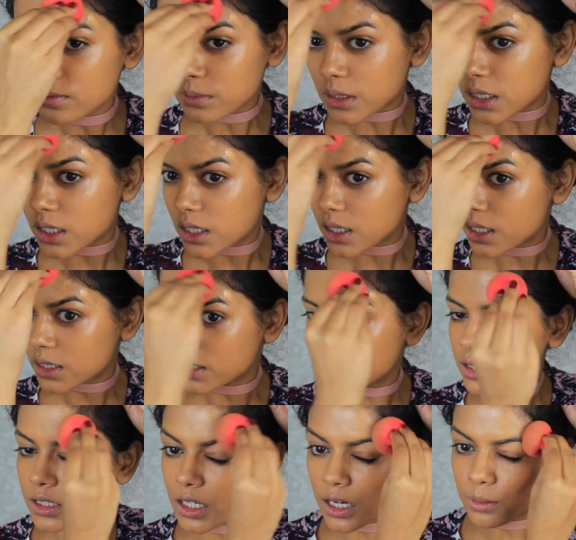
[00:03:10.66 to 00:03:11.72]
My
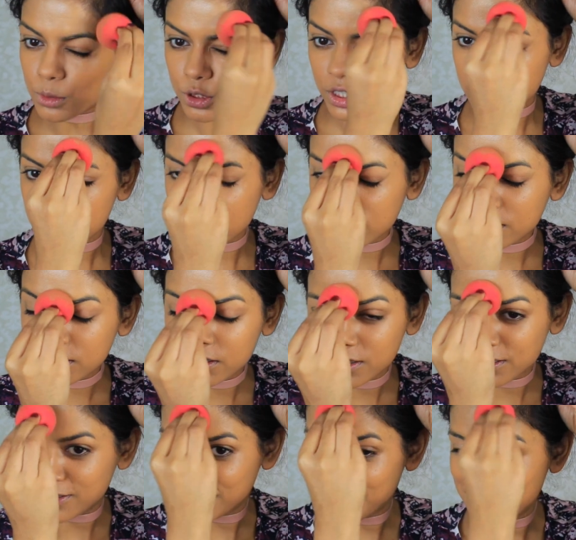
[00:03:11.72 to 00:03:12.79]
god, I'm shiny.
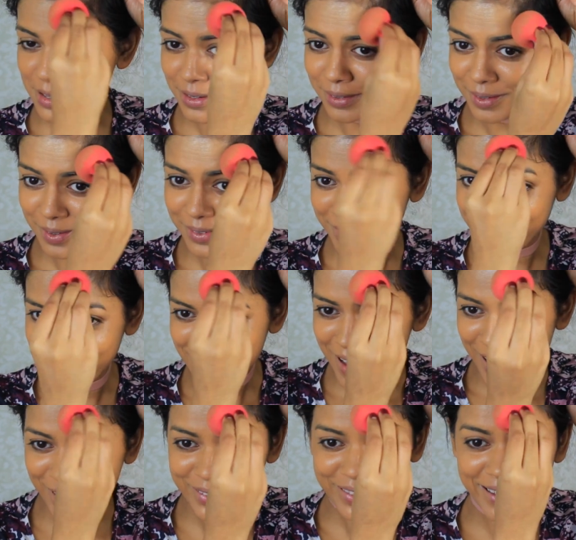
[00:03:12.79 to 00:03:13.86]

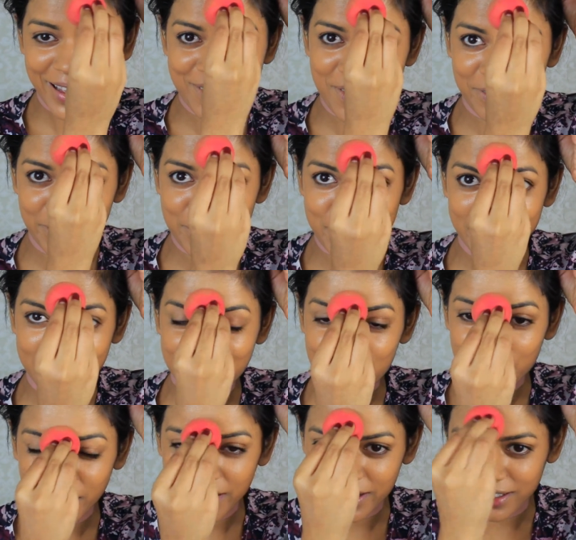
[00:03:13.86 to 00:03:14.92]
I don't think I've ever been
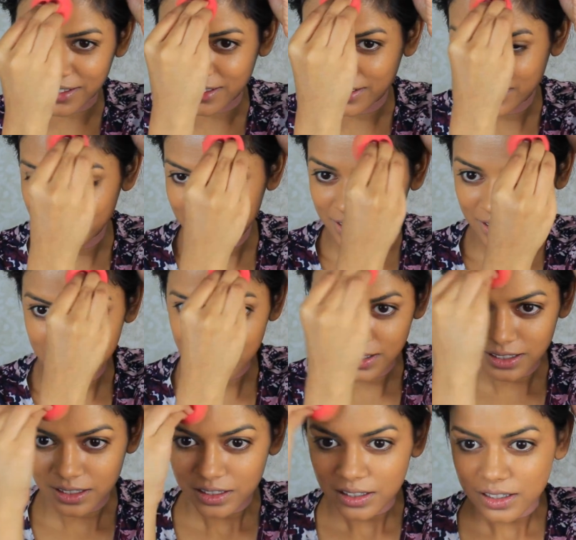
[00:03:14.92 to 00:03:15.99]
this shiny.
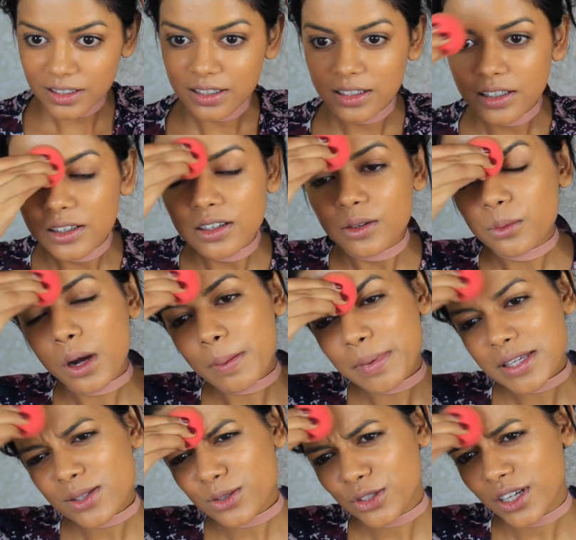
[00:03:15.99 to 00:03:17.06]
Why am
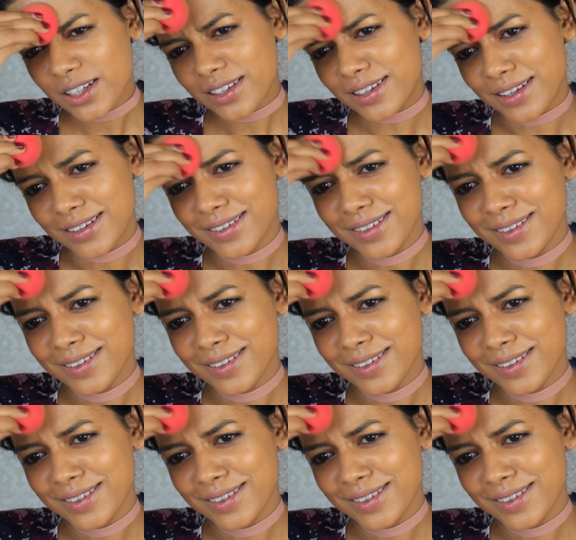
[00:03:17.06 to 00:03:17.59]
I so shiny?